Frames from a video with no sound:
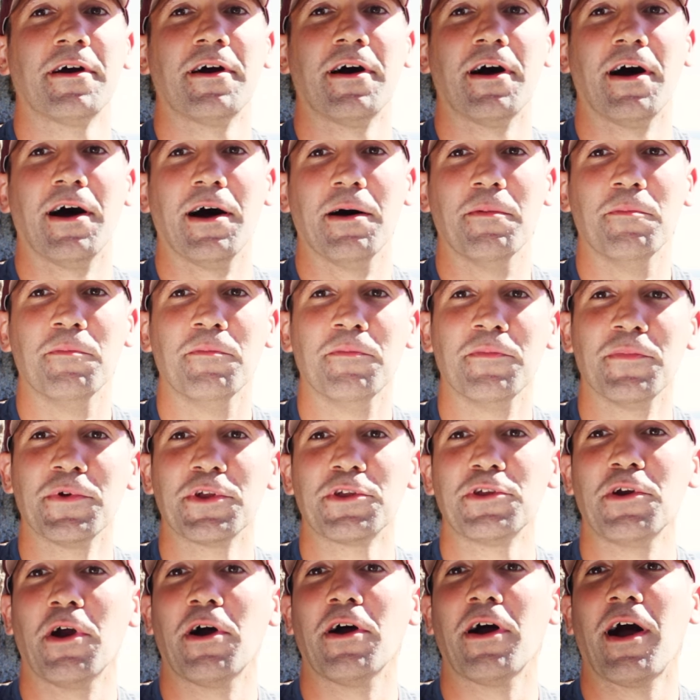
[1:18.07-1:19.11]
Um,
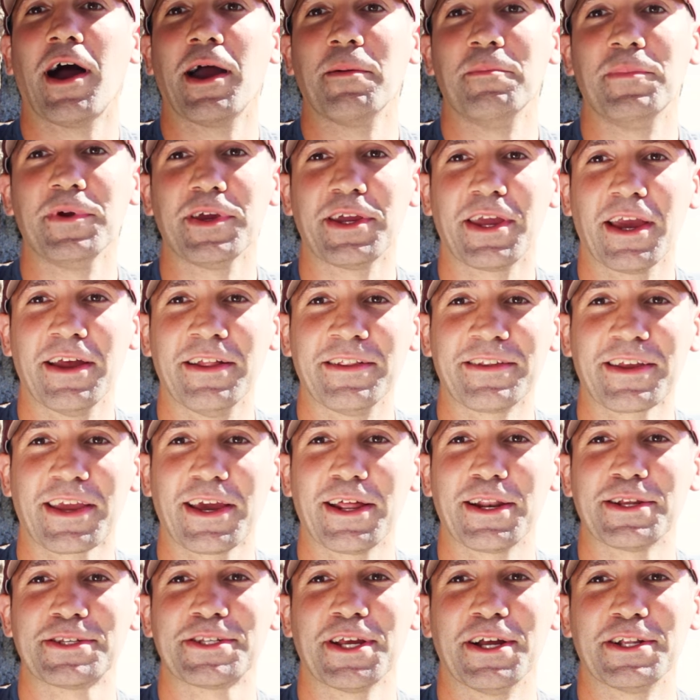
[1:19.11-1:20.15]
you know, I begin to
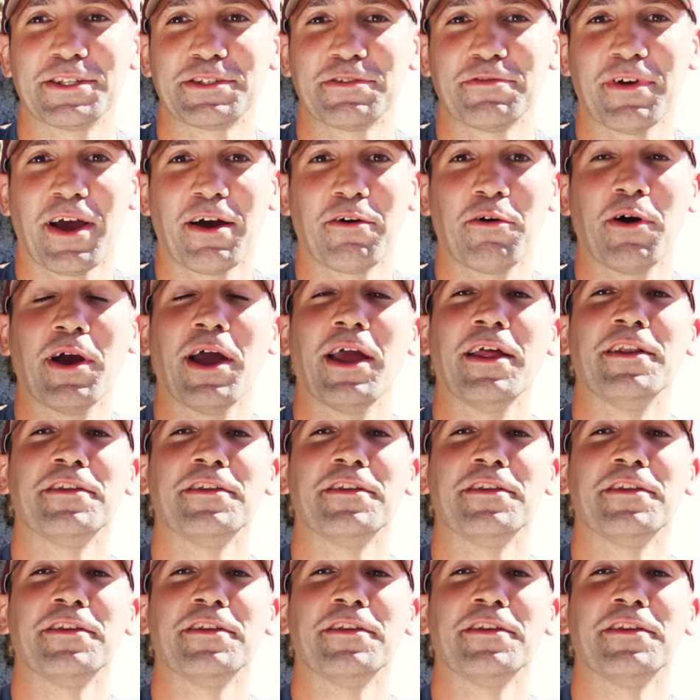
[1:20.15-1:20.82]
get a sense of how